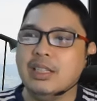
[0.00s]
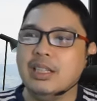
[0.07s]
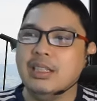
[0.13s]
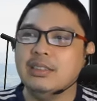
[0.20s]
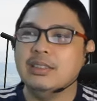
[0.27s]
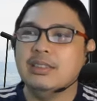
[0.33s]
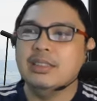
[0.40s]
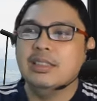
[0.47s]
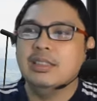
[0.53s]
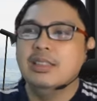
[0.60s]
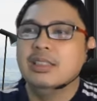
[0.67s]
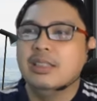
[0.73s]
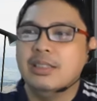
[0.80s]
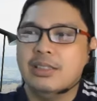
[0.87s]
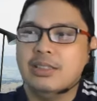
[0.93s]
Yan.
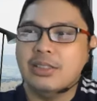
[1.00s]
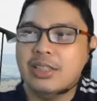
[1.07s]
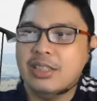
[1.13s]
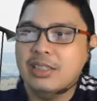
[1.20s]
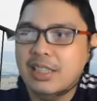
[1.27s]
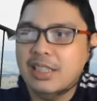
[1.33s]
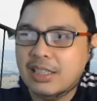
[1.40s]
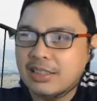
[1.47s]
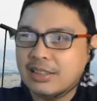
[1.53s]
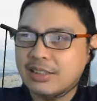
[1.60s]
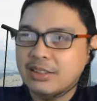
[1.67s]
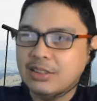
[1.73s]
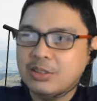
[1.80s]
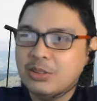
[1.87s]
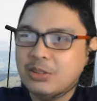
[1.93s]
Okay, next,
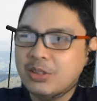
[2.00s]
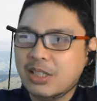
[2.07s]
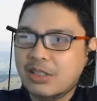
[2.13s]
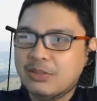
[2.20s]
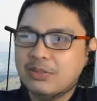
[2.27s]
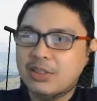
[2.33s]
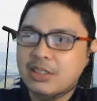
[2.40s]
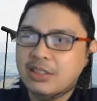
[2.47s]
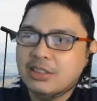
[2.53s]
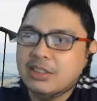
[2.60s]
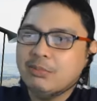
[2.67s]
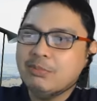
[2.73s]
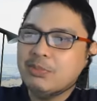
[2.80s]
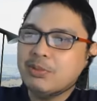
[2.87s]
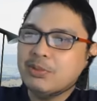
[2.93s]
do you have any
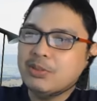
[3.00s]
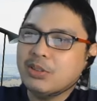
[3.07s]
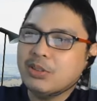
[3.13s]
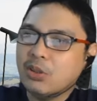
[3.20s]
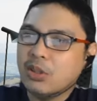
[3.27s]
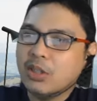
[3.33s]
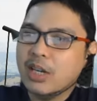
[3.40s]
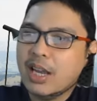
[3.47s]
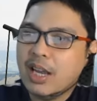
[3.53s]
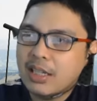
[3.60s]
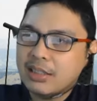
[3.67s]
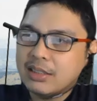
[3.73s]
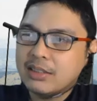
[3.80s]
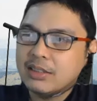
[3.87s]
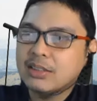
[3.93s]
tips or
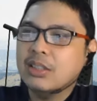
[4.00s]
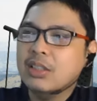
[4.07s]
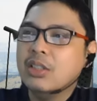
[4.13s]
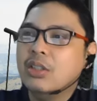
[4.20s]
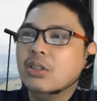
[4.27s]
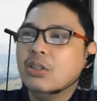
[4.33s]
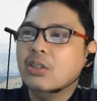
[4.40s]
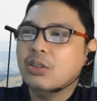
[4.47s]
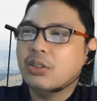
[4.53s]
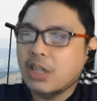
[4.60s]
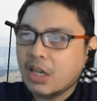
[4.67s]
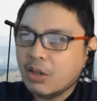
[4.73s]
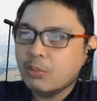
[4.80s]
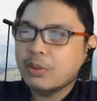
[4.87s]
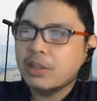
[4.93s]
hacks
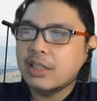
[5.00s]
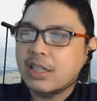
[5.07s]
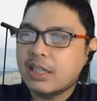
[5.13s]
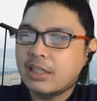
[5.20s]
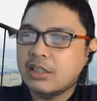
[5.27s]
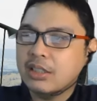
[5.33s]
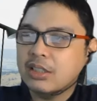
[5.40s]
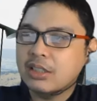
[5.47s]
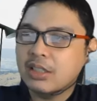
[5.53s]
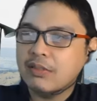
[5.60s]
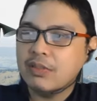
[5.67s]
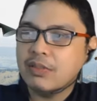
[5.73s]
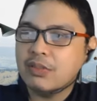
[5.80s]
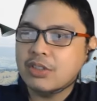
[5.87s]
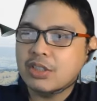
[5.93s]
on how we can handle our
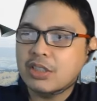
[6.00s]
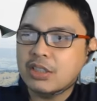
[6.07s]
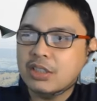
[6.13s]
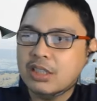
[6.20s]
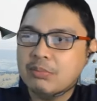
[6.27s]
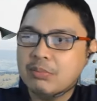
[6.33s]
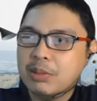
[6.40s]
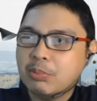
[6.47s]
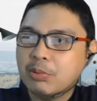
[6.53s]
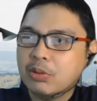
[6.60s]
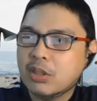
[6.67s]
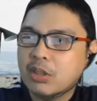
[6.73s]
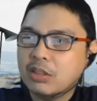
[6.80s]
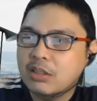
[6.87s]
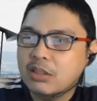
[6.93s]
time efficiently and be
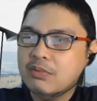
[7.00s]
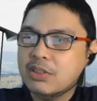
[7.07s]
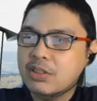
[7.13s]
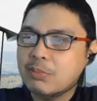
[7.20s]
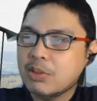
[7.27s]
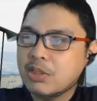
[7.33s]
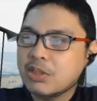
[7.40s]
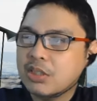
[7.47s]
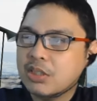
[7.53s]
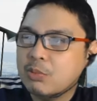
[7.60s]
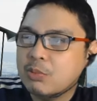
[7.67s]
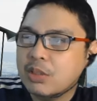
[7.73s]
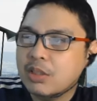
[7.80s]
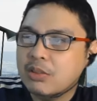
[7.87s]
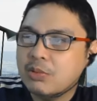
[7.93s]
productive,
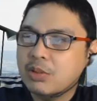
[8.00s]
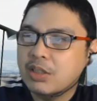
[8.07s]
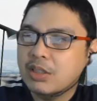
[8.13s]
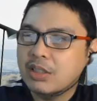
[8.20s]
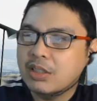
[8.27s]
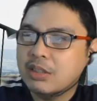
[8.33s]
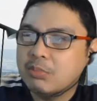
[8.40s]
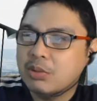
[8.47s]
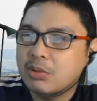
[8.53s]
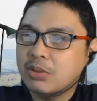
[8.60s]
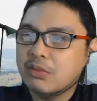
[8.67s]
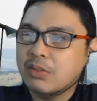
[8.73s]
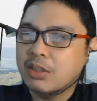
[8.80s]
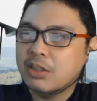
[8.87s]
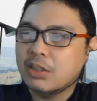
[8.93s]
especially when we are not
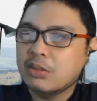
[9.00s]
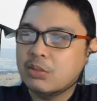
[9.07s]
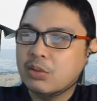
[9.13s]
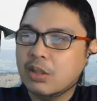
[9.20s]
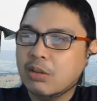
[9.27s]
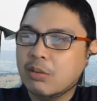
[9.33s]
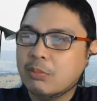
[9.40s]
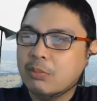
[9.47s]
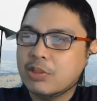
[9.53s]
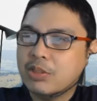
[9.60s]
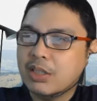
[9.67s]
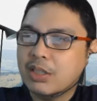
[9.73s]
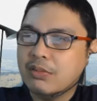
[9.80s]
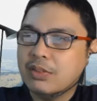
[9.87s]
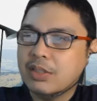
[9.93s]
motivated to accomplish
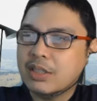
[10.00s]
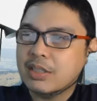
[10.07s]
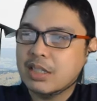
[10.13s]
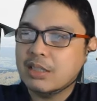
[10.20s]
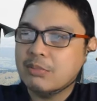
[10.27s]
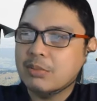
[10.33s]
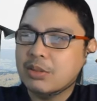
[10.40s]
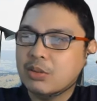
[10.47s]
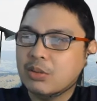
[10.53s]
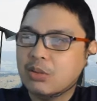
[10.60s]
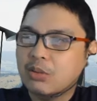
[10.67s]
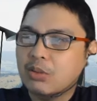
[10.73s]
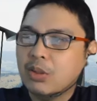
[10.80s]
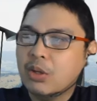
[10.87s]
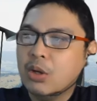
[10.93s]
every assignment
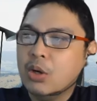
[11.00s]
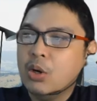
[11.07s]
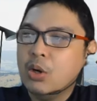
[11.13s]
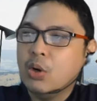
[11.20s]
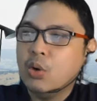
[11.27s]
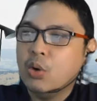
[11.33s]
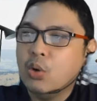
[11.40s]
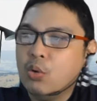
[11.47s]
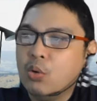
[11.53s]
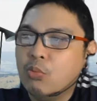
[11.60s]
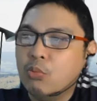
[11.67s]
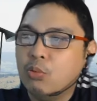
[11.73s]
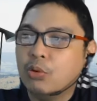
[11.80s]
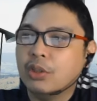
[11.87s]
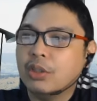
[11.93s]
or
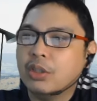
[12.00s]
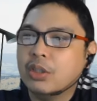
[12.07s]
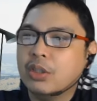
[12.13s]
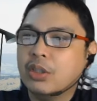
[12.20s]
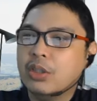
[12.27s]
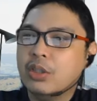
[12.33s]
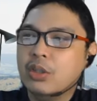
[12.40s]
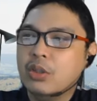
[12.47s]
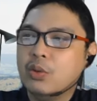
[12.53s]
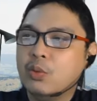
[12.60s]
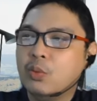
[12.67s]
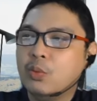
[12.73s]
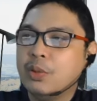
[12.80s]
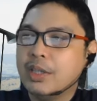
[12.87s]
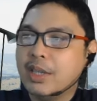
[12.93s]
homework
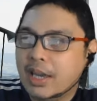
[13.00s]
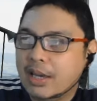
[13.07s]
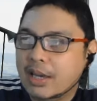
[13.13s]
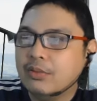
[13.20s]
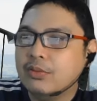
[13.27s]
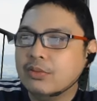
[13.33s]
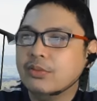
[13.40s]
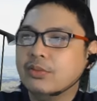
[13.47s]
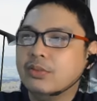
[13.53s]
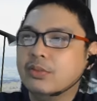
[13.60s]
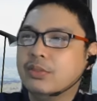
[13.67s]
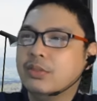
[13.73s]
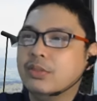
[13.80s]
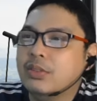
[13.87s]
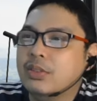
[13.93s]
we have?
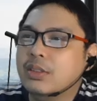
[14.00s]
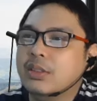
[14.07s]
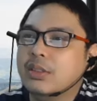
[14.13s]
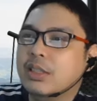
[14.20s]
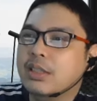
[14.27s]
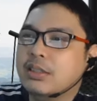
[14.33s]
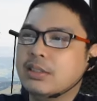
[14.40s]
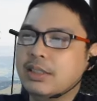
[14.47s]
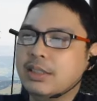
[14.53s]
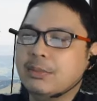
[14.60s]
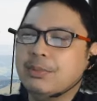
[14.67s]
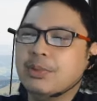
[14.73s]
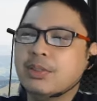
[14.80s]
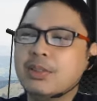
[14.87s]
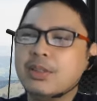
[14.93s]
Ayan.
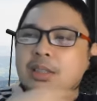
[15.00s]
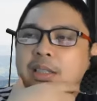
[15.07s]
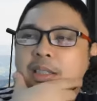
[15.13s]
Tips?